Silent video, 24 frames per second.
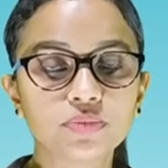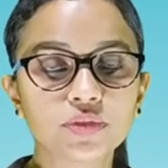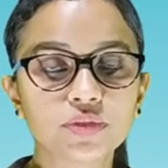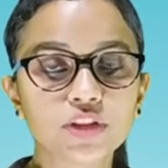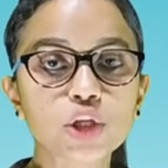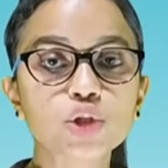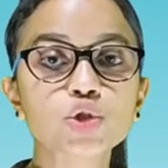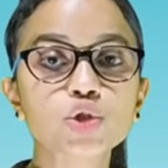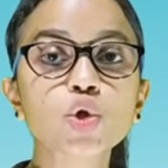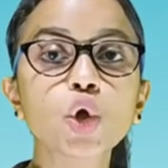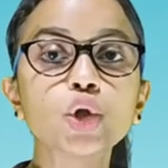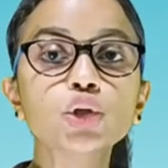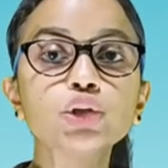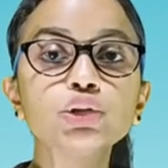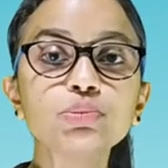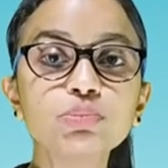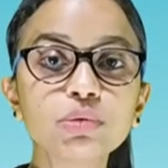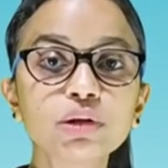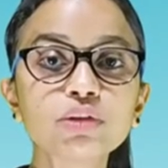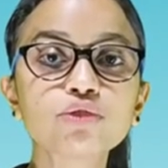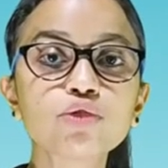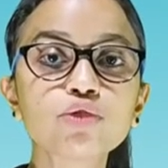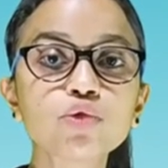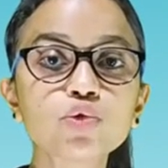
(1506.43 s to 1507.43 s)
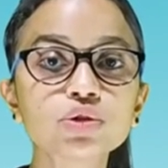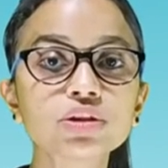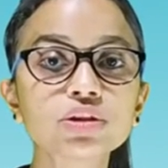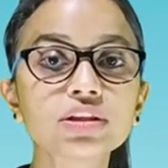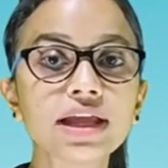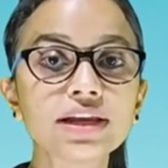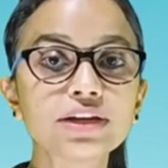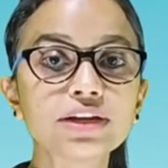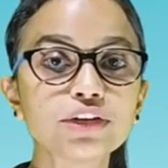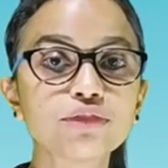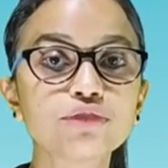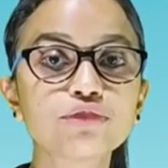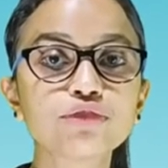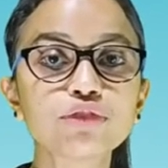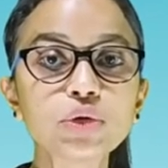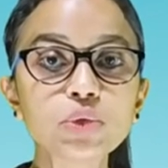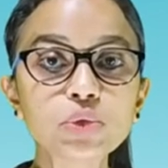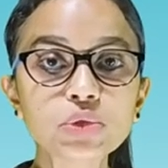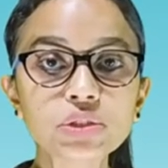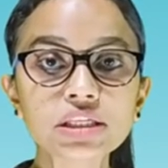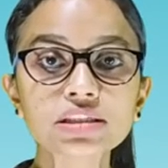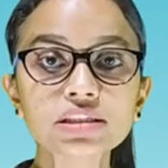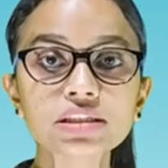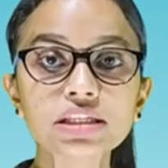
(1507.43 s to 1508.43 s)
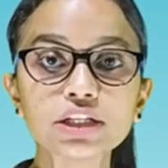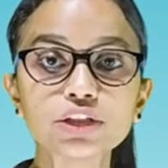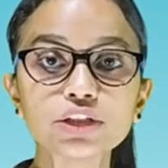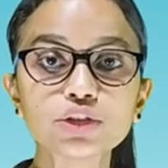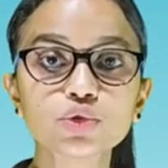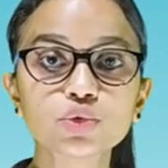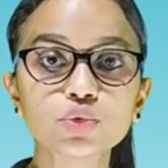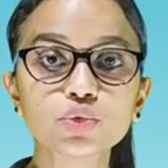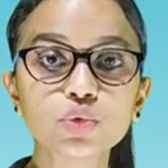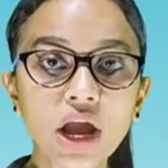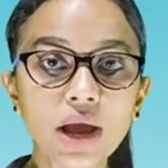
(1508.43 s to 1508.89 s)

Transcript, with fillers: The soluble food then diffuses into